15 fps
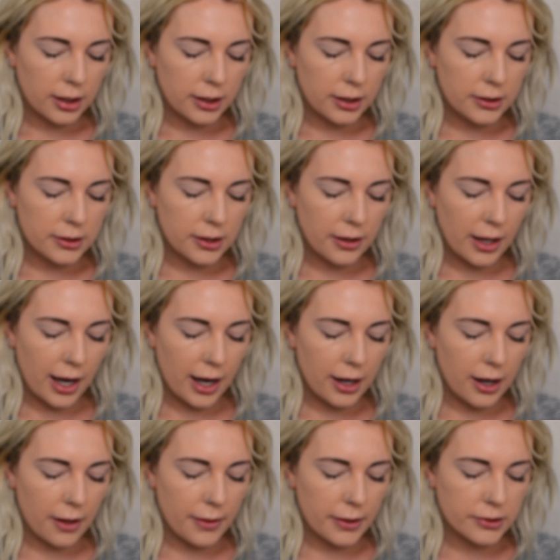into that,
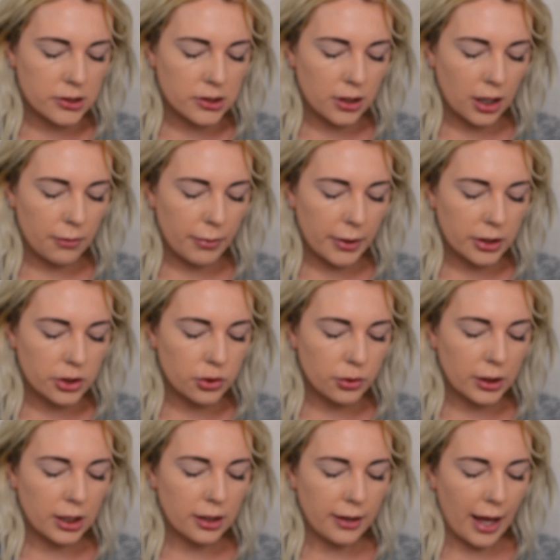and then start by
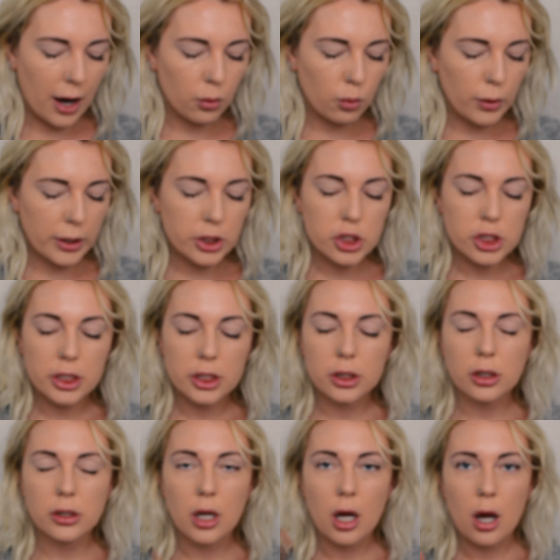doing that
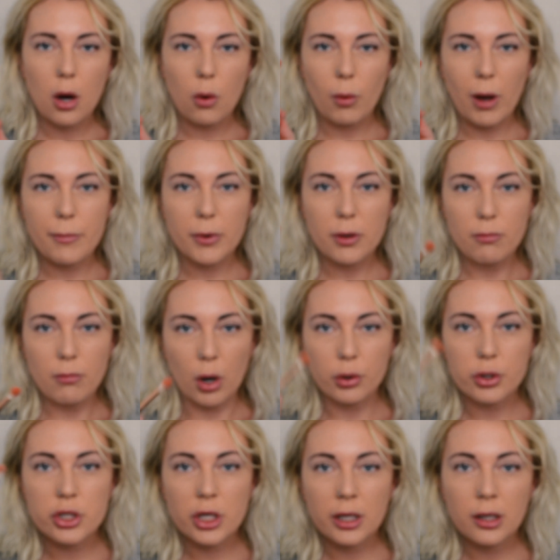windshield wiper
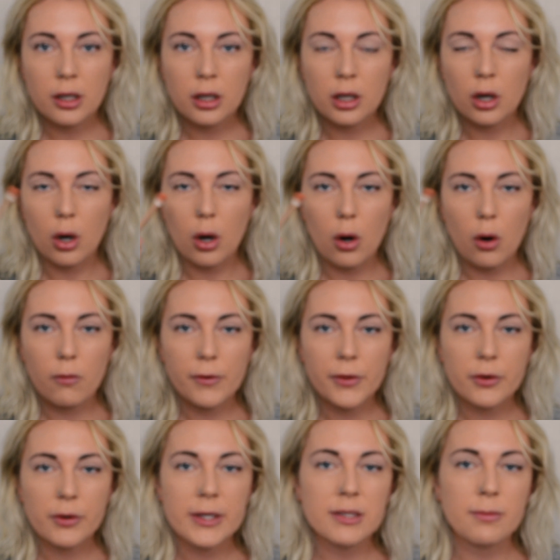motion over the
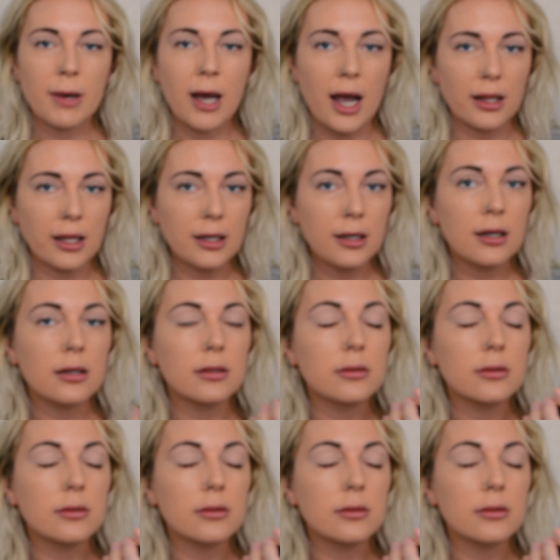crease of my eyelid.